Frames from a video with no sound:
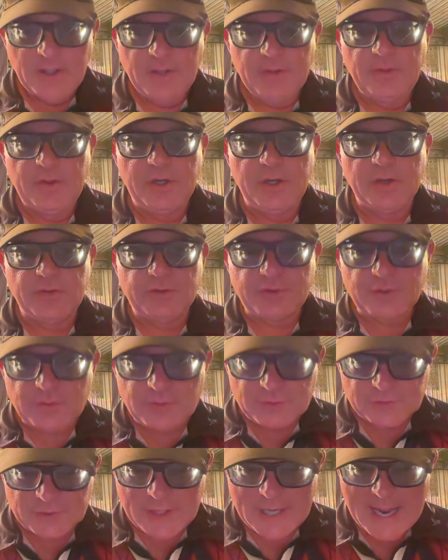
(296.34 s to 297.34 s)
the
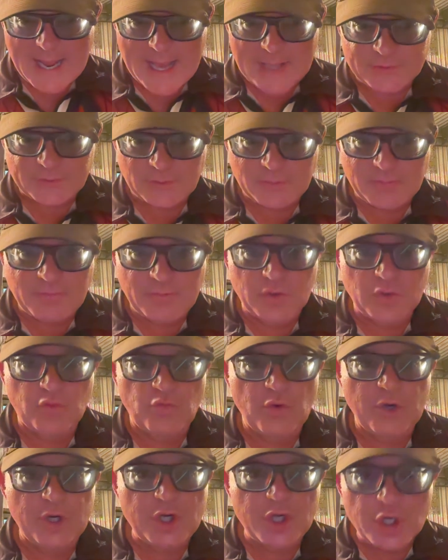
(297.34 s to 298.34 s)
enthusiasm, the
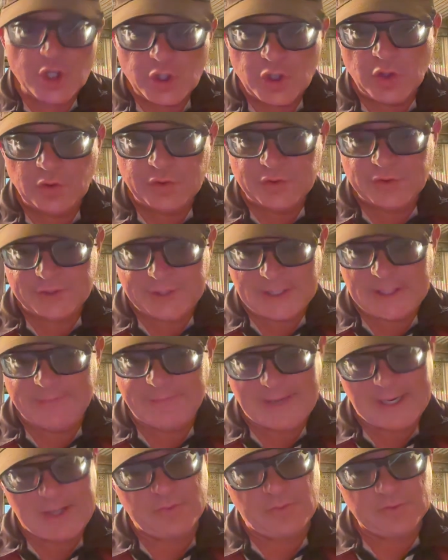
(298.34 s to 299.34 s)
renewed Steve
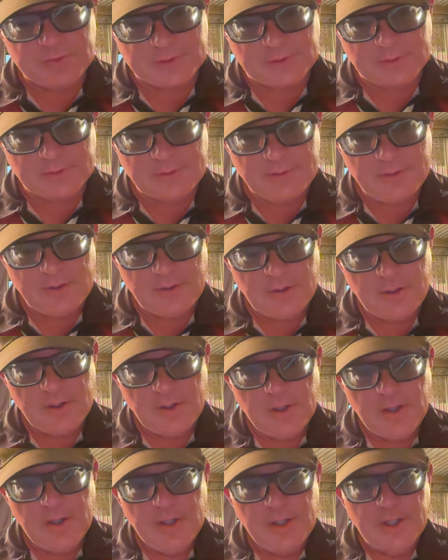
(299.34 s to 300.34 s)
Anderson
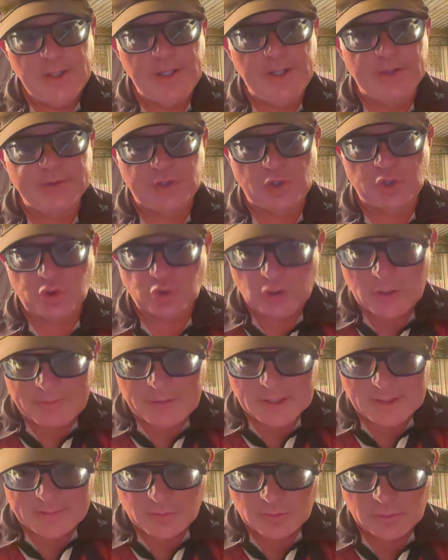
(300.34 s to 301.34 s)
is
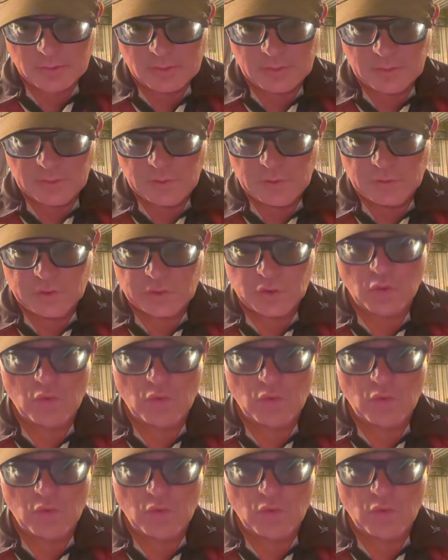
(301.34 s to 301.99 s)
attributable to